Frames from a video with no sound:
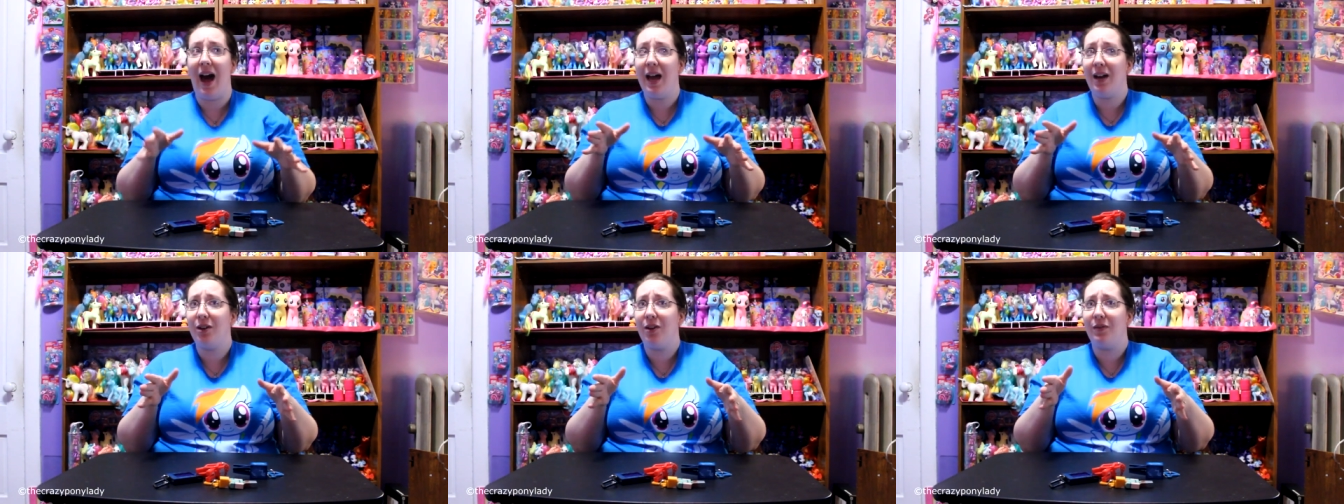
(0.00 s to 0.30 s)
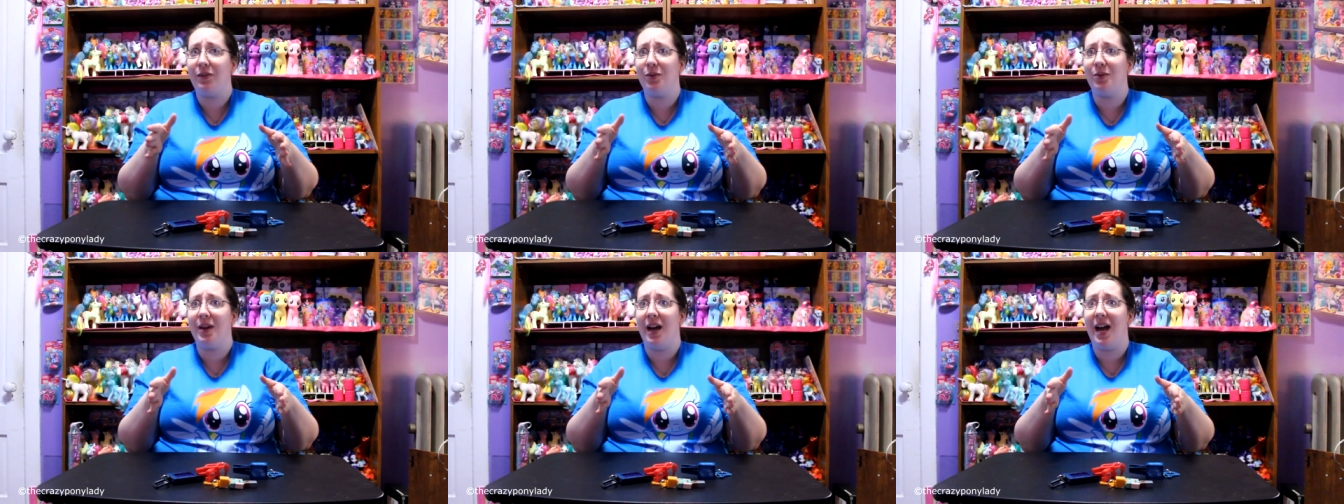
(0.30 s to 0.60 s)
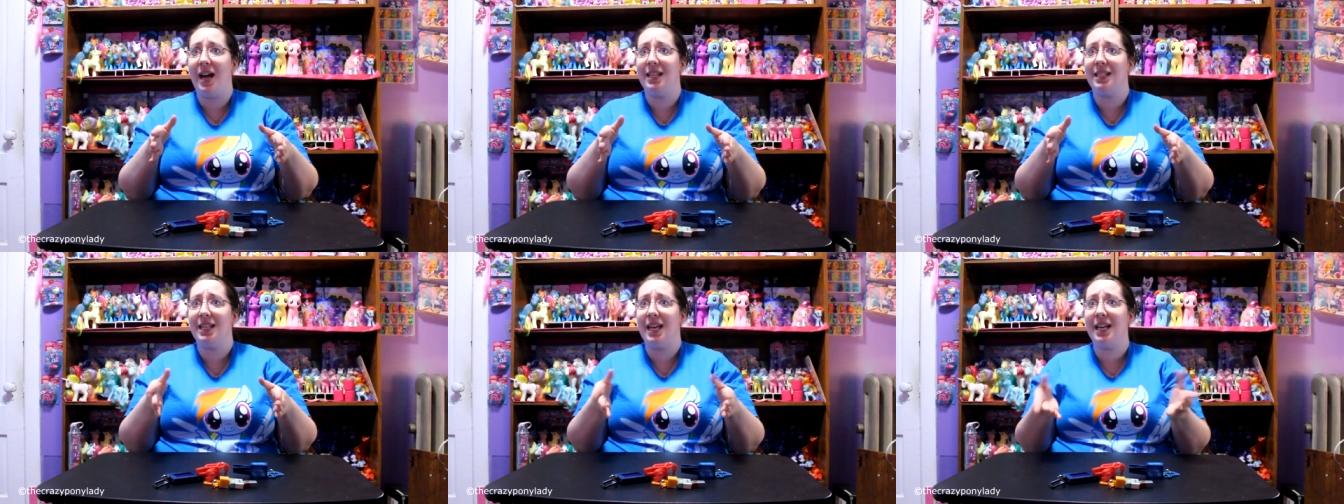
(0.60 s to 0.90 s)
don't know if you
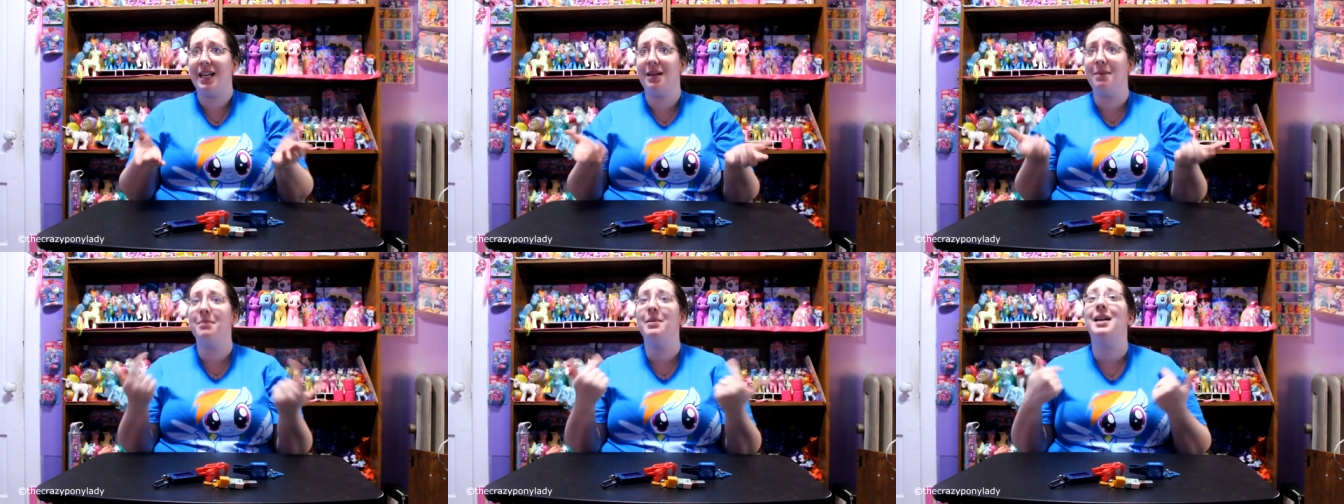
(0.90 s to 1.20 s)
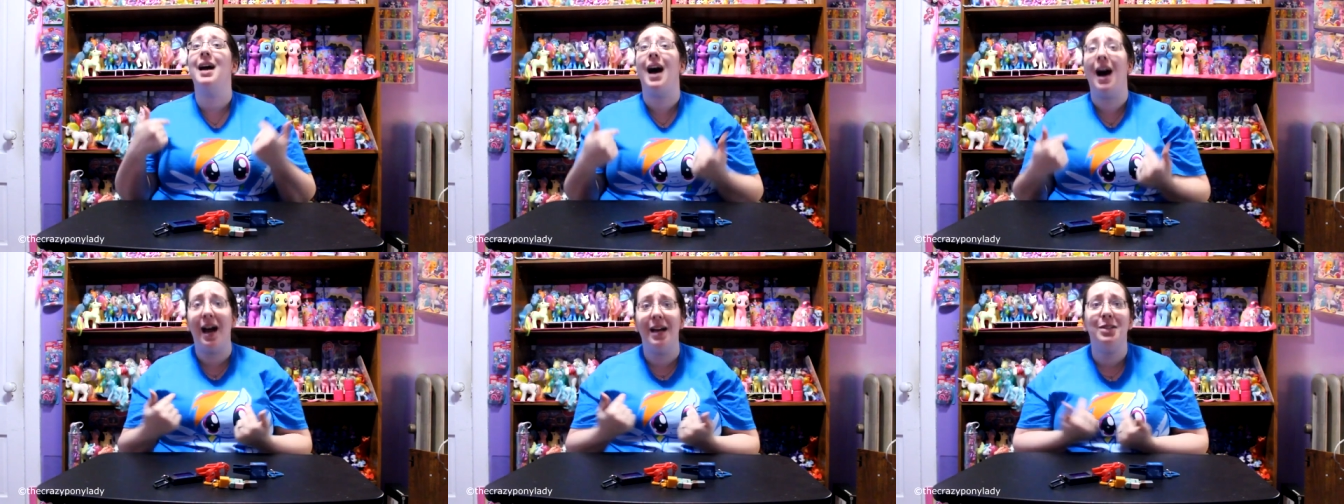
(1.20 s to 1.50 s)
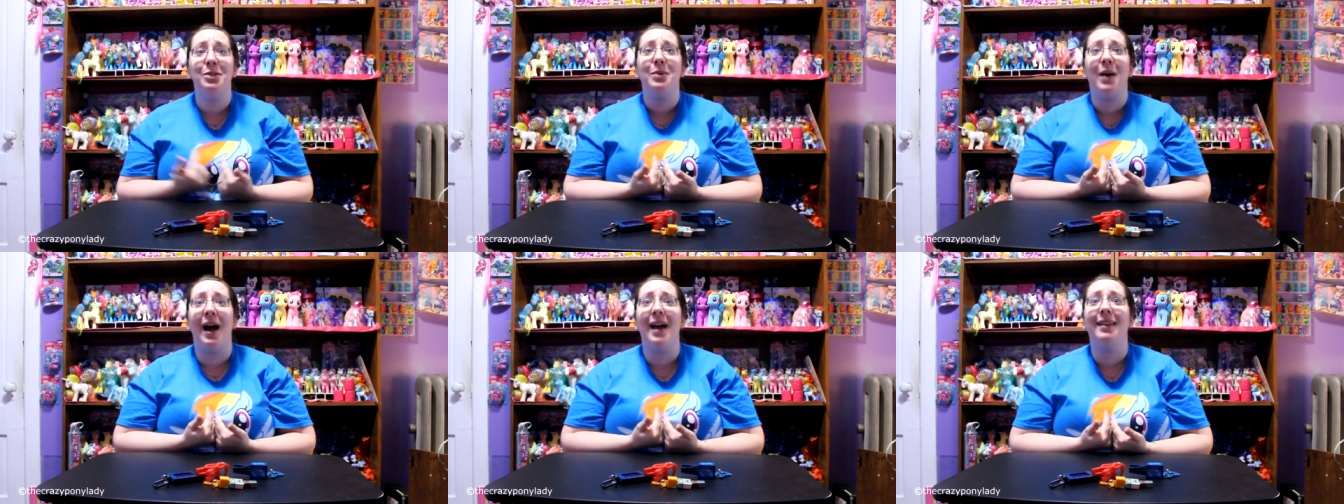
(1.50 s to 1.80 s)
guys like them, but I
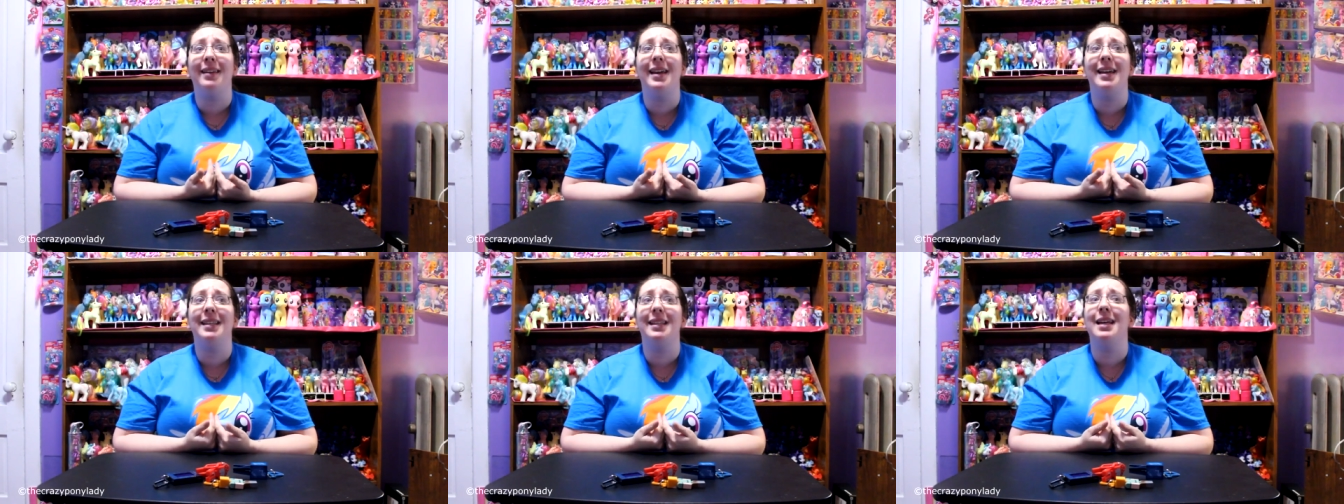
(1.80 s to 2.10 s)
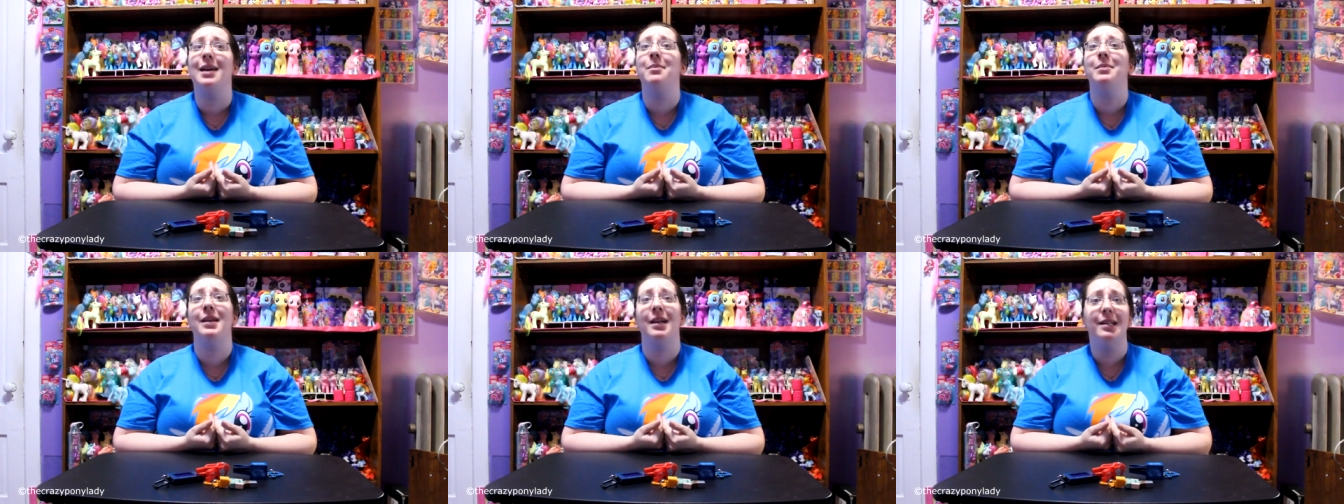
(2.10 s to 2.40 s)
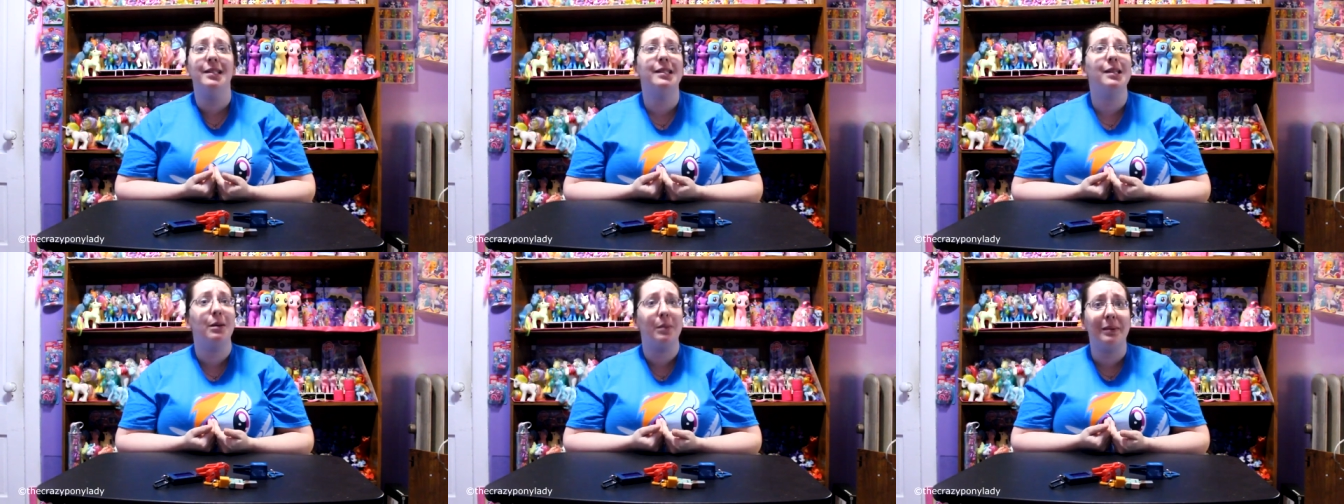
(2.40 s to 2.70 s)
know I like them
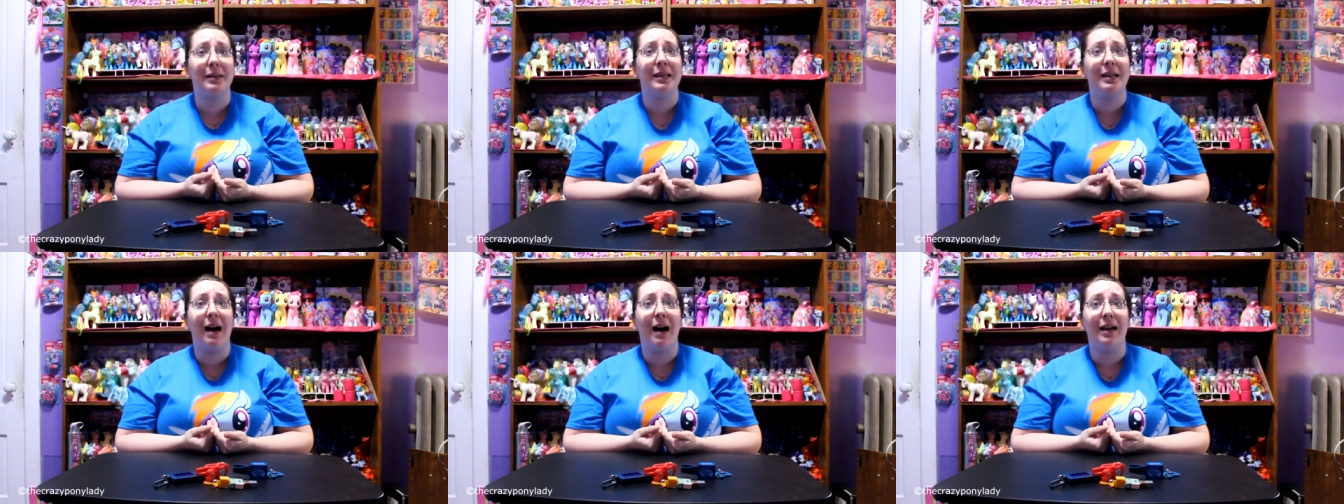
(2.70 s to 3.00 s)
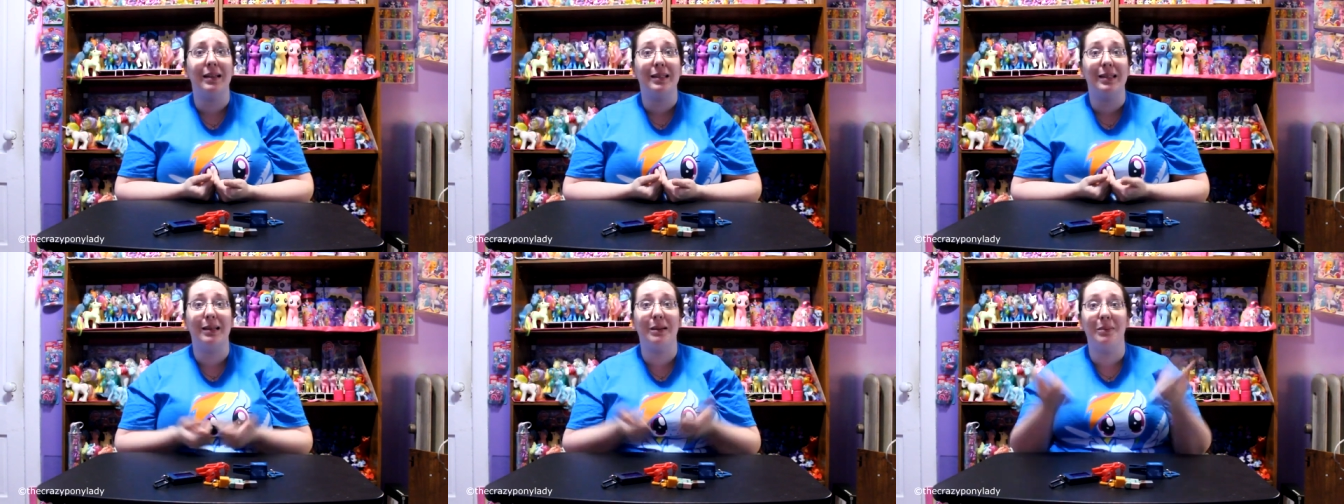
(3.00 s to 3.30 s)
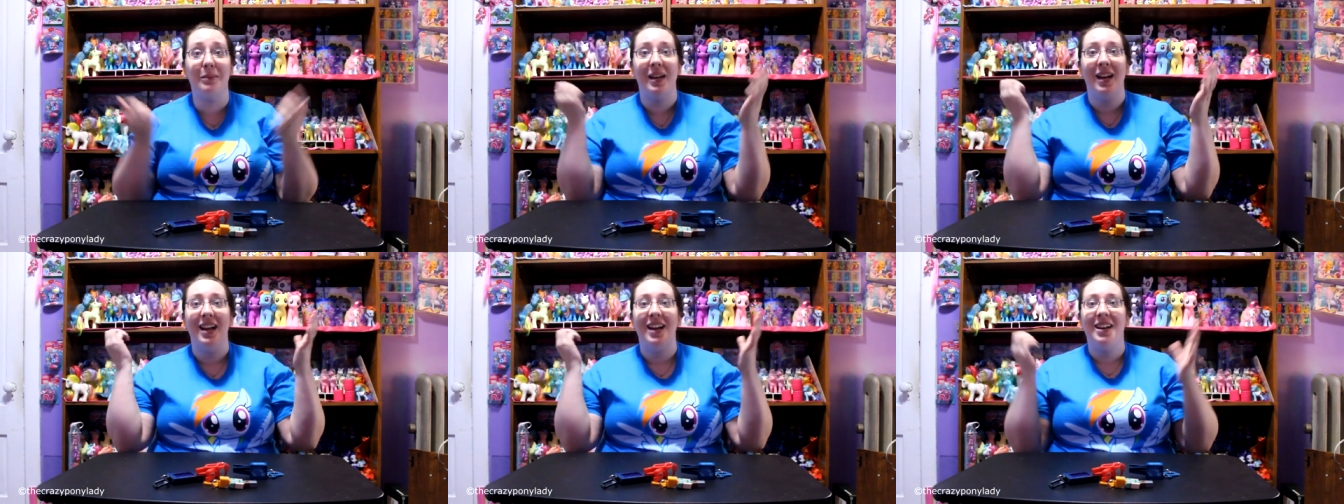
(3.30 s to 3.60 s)
because they're pretty
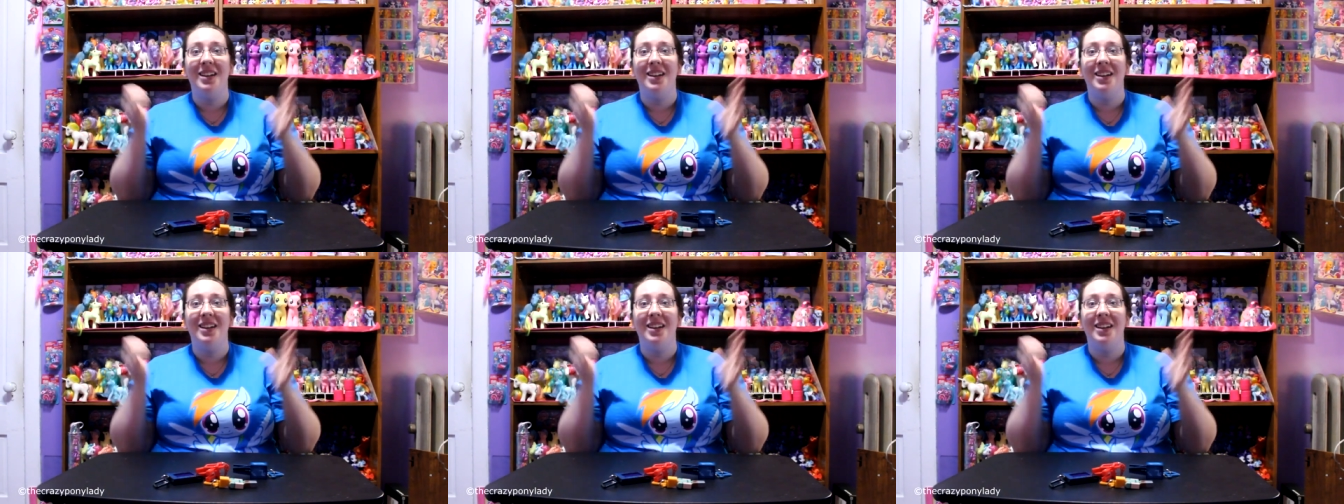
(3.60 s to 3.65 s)
awesome.